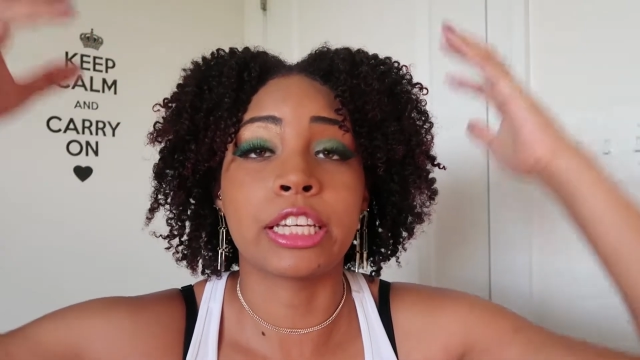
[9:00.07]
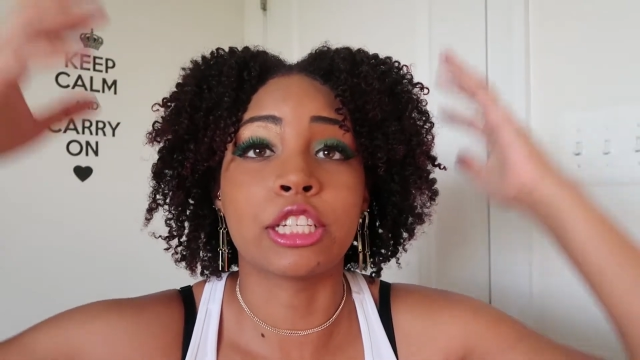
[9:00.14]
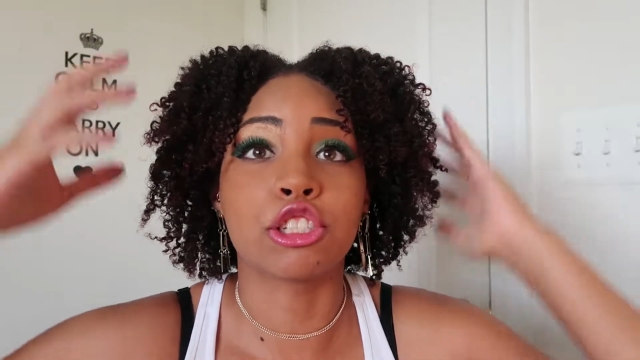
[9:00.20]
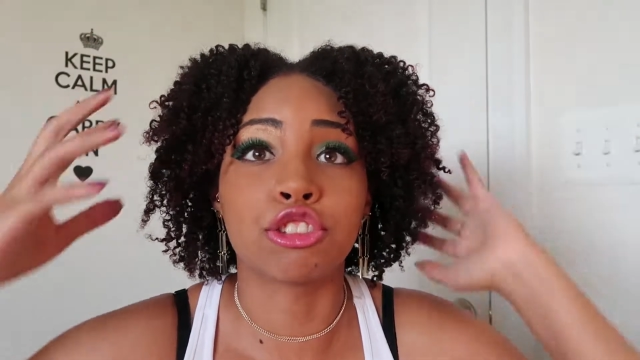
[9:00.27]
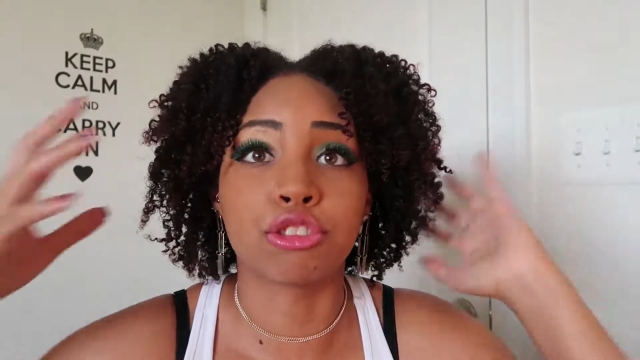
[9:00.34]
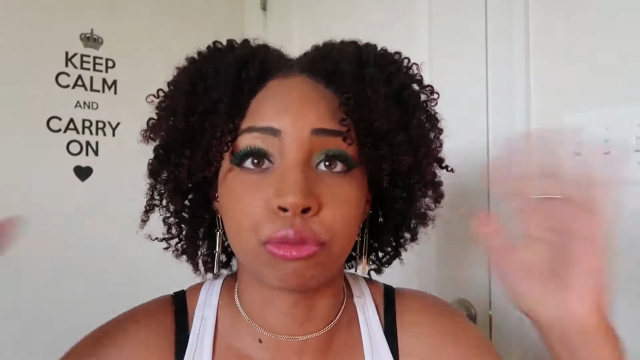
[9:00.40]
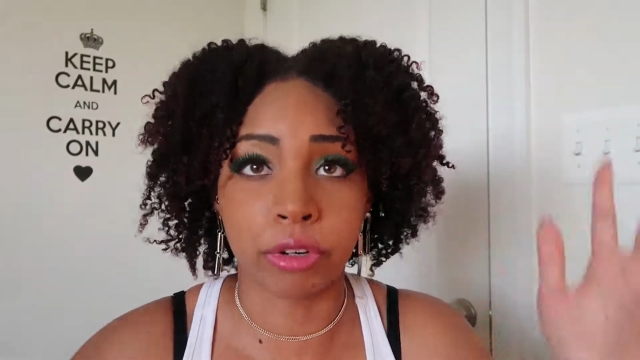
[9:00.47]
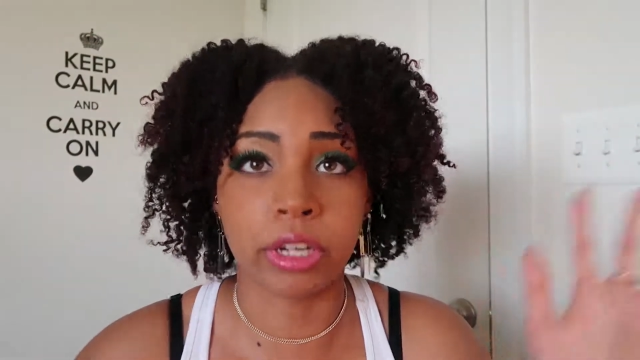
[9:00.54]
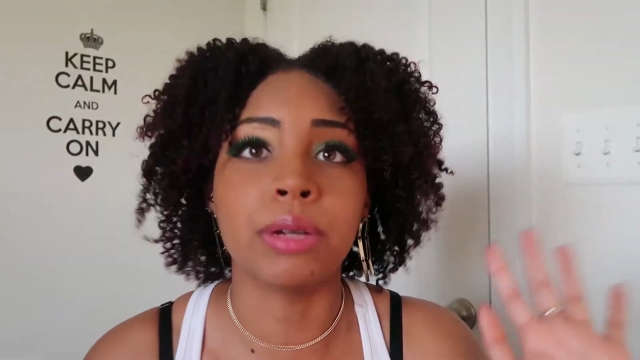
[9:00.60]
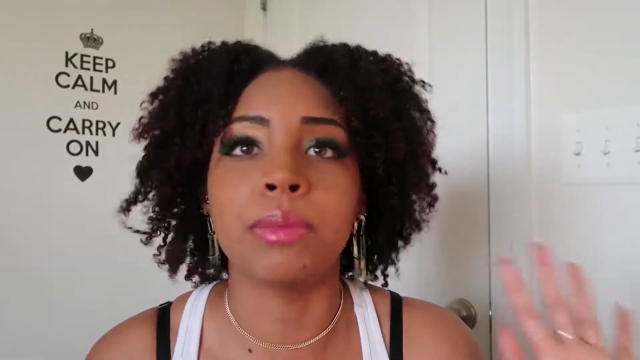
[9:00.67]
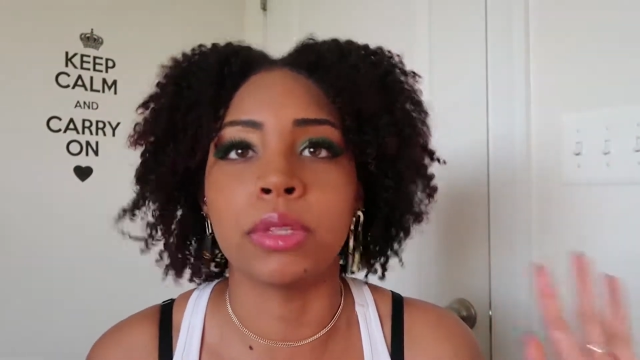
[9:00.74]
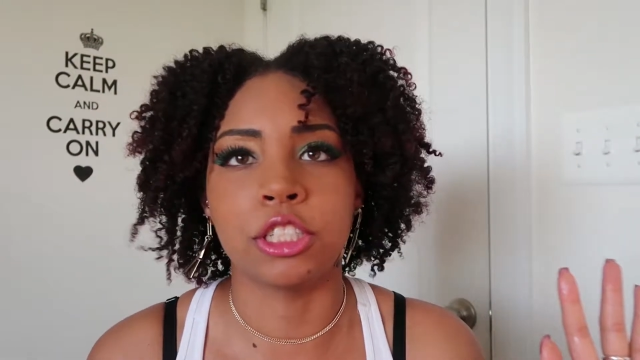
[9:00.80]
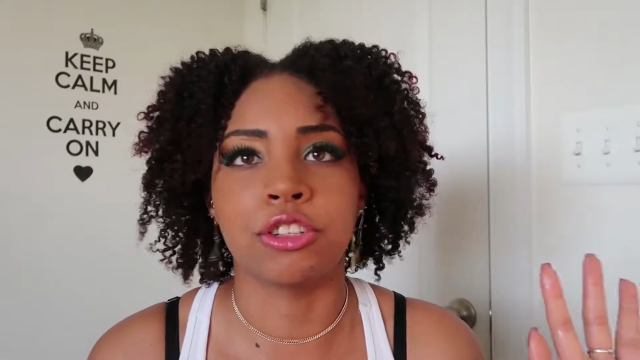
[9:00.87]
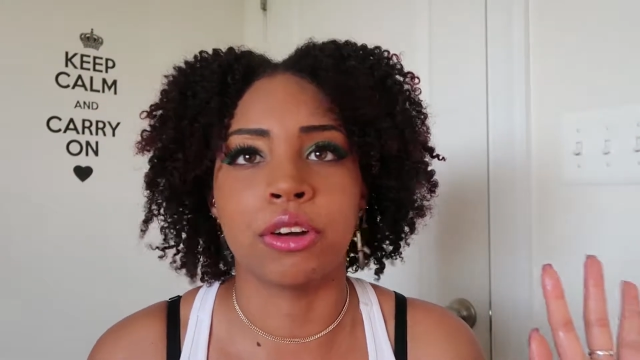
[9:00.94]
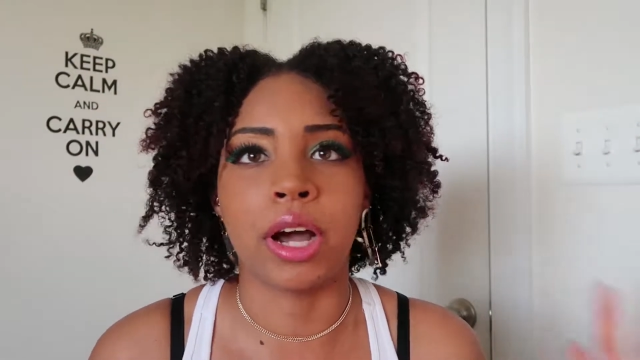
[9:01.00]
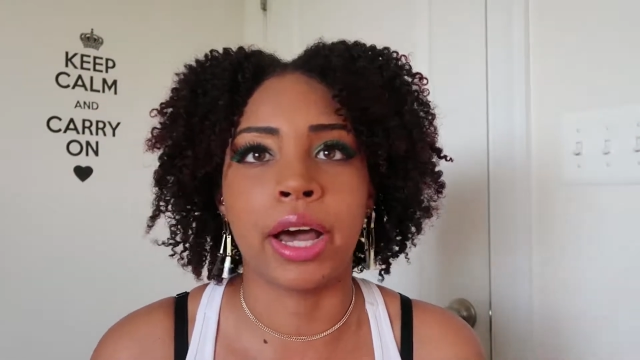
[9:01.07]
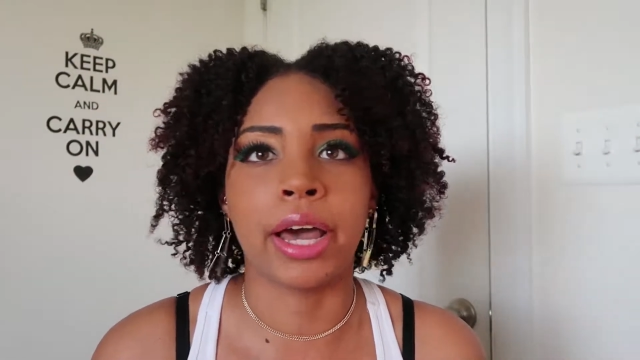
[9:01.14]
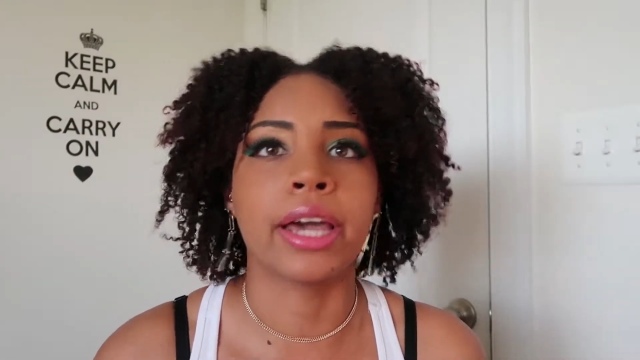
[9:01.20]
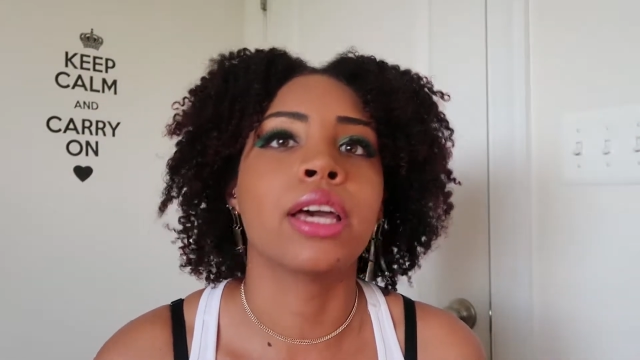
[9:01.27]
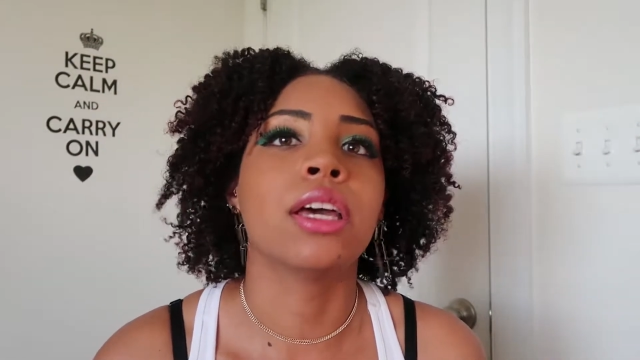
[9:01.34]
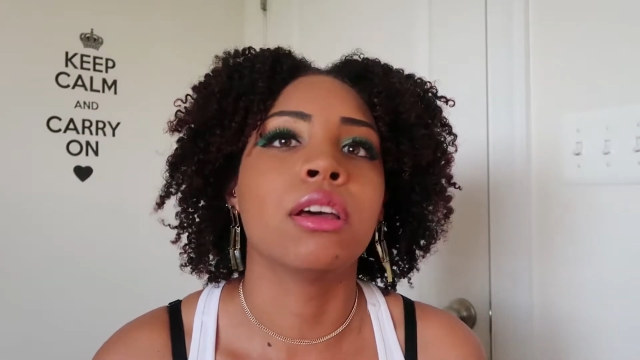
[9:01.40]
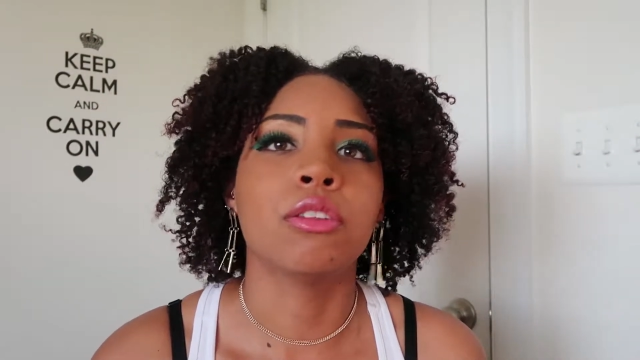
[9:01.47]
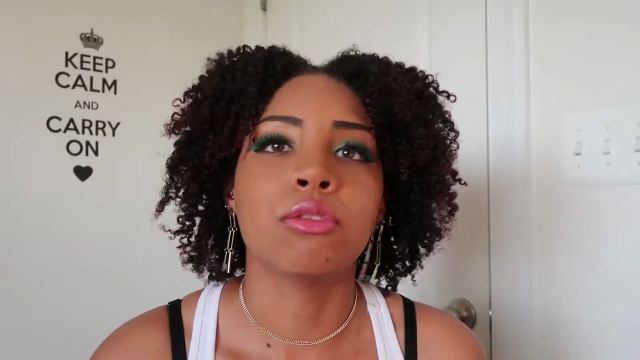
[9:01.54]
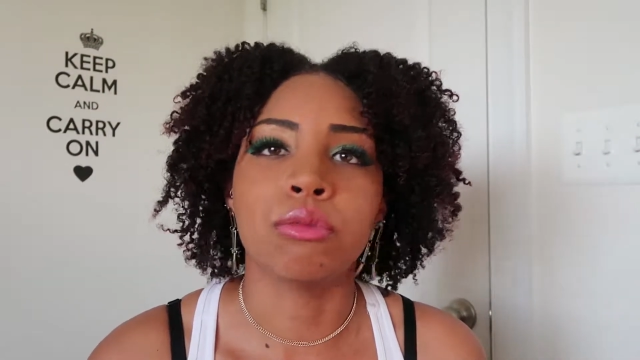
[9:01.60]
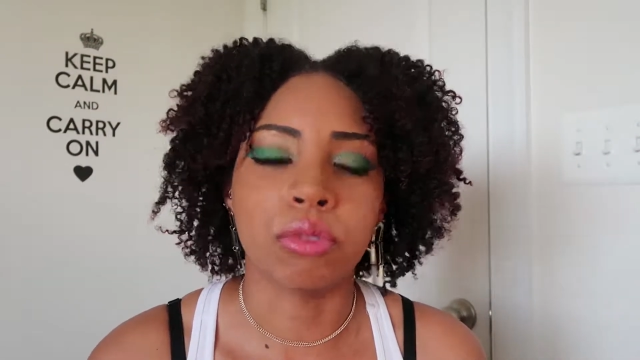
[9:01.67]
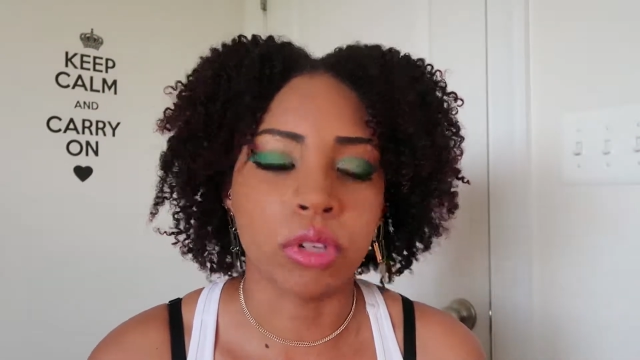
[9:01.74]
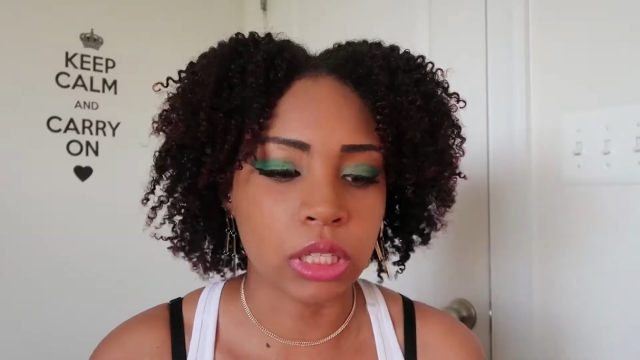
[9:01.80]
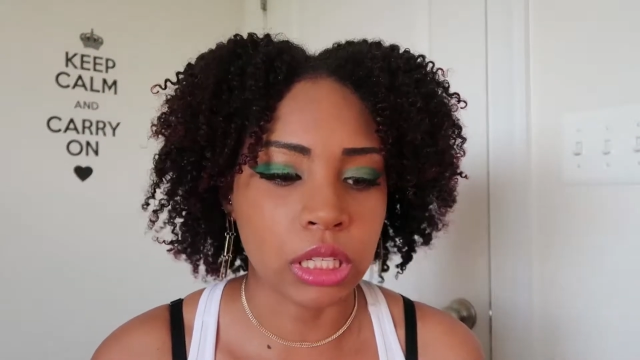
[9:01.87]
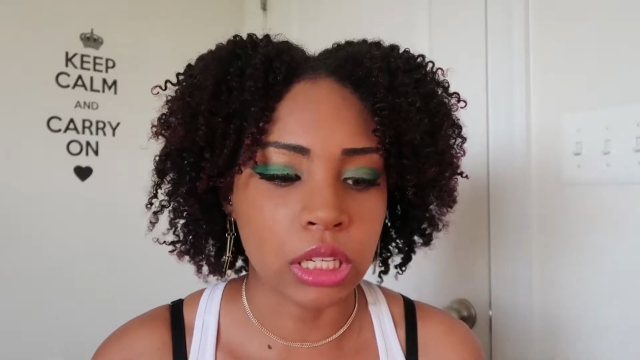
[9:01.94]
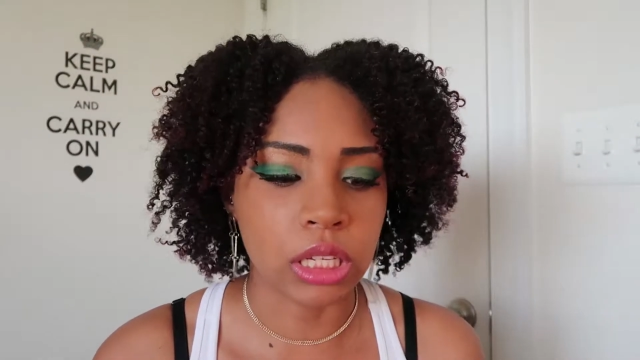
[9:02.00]
extremely dry,
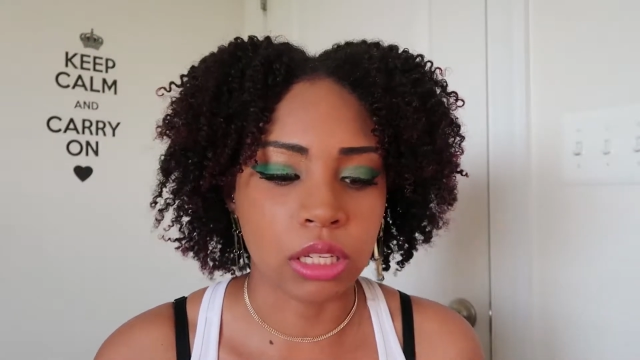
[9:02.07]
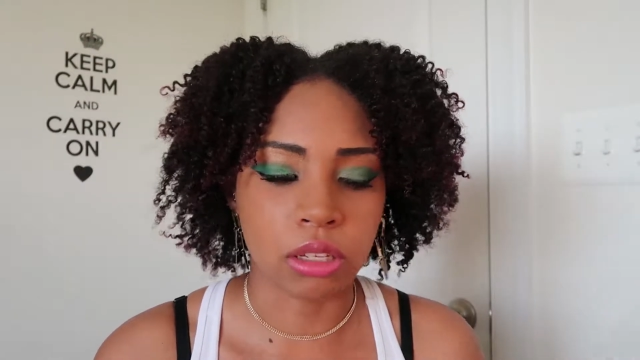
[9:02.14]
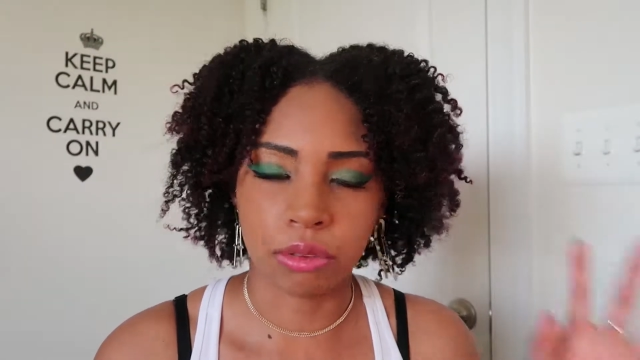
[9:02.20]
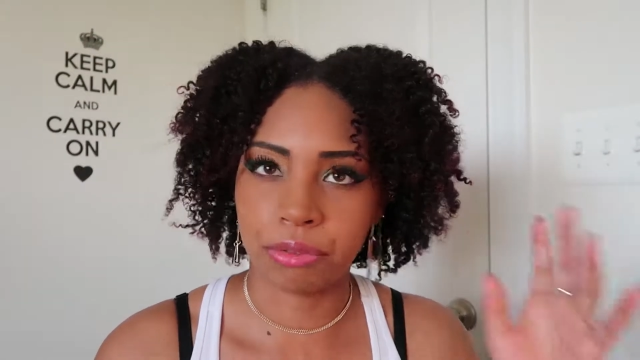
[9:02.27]
really